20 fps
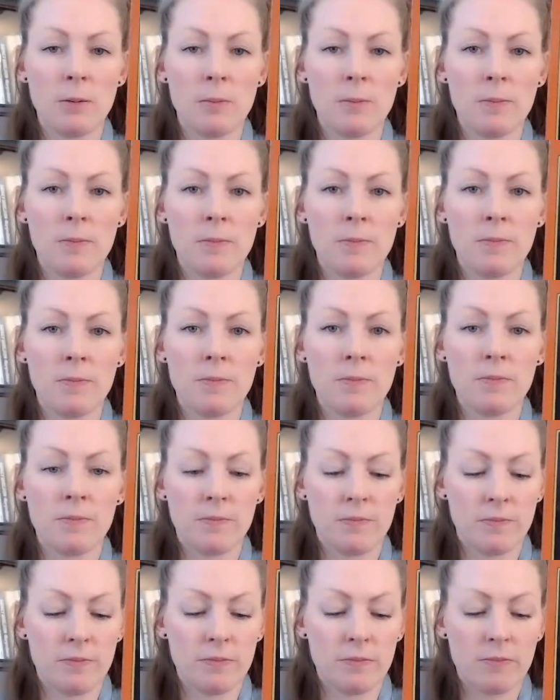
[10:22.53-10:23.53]

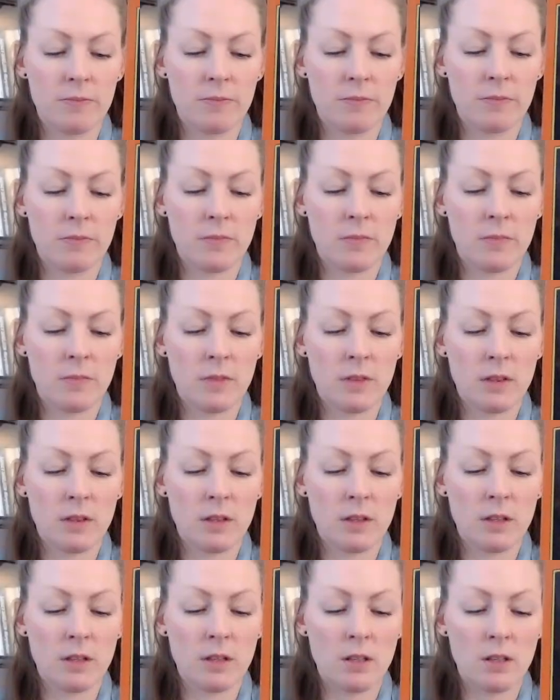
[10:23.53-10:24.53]

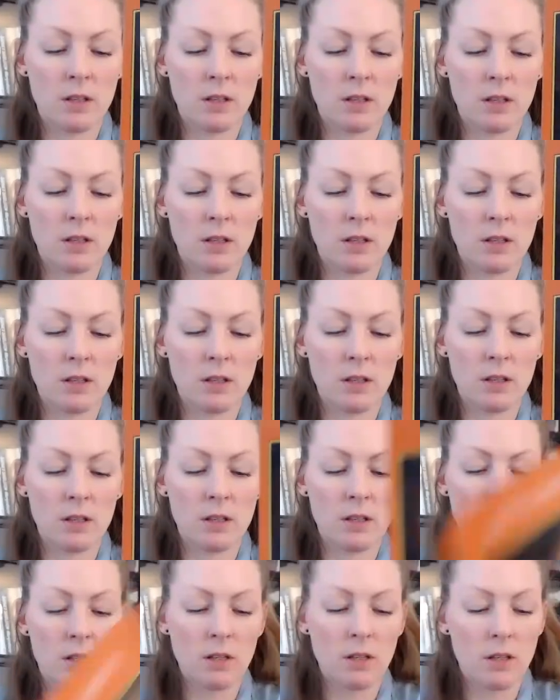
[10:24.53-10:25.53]

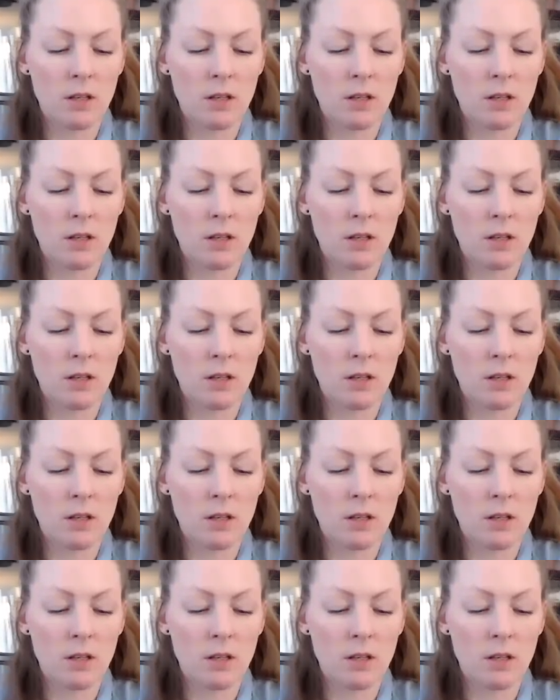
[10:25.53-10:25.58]
(no one is talking)